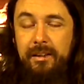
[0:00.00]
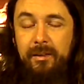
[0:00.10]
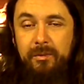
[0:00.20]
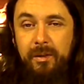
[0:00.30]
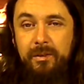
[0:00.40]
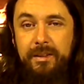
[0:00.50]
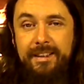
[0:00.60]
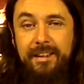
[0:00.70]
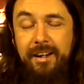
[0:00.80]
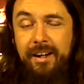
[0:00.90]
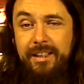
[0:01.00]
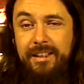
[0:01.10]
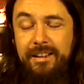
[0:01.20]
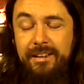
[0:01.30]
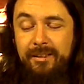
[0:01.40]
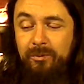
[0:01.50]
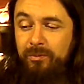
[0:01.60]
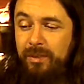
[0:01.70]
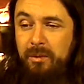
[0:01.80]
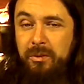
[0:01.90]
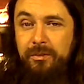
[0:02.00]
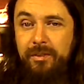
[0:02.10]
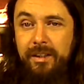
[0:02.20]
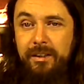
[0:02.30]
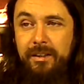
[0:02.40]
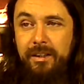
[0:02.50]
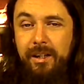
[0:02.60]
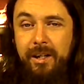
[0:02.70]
the old road's the cost. Gotta move on.